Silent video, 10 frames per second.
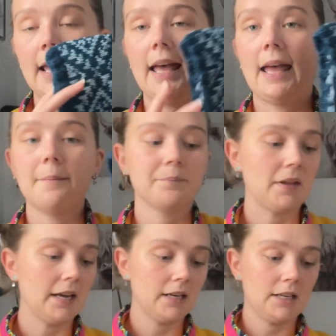
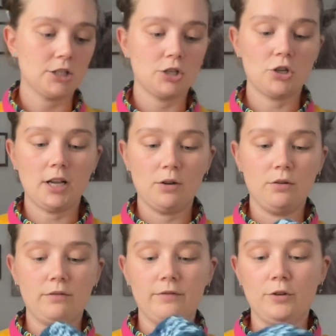I could actually try it
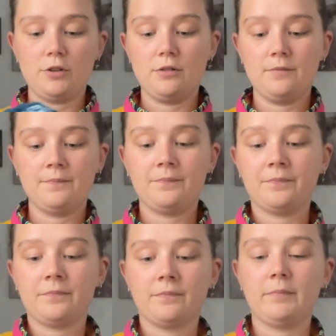on for you
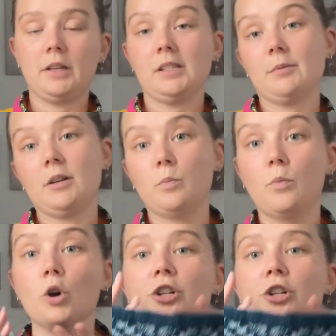because I'm going to wash